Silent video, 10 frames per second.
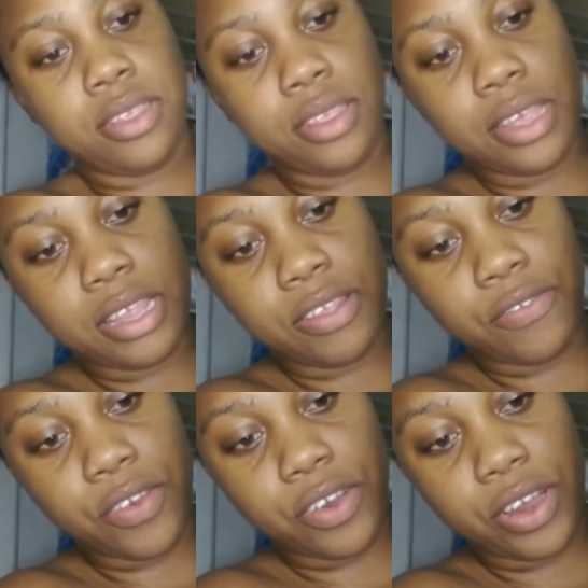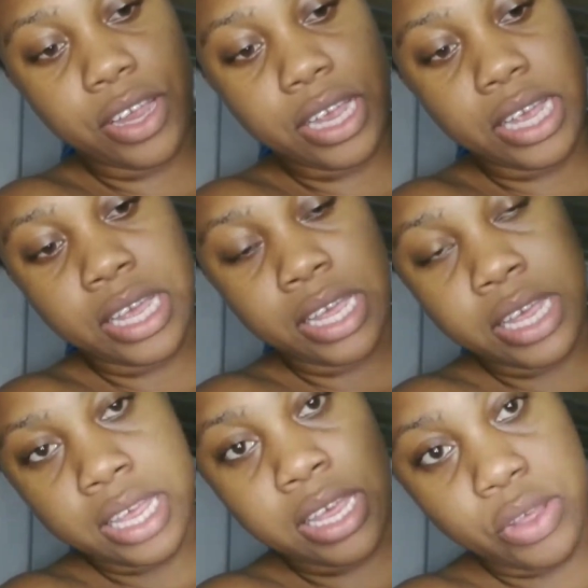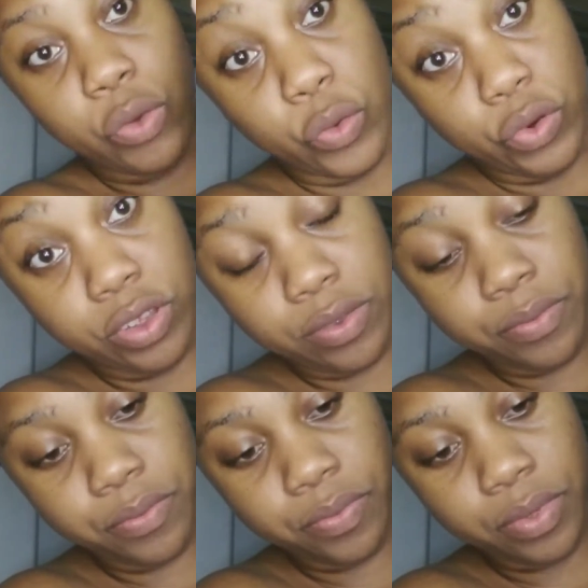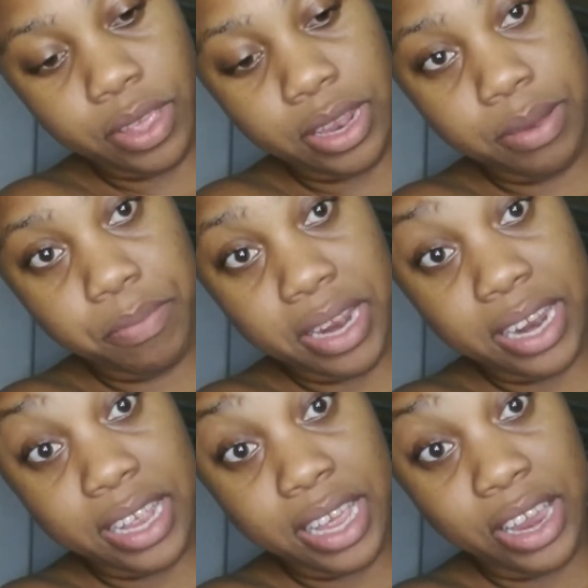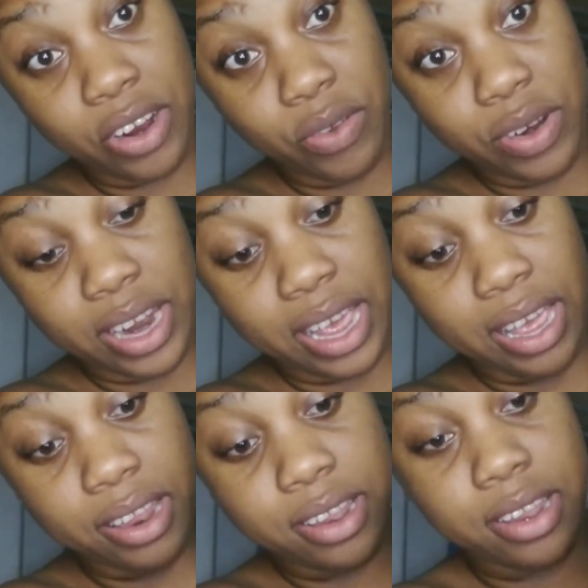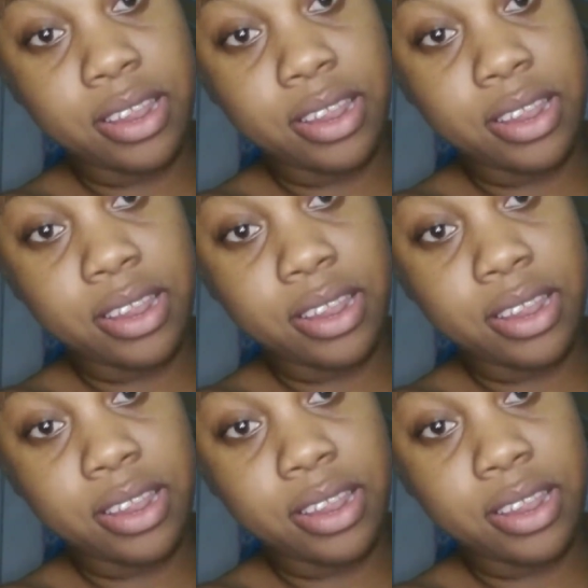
it's very good let your hair look nice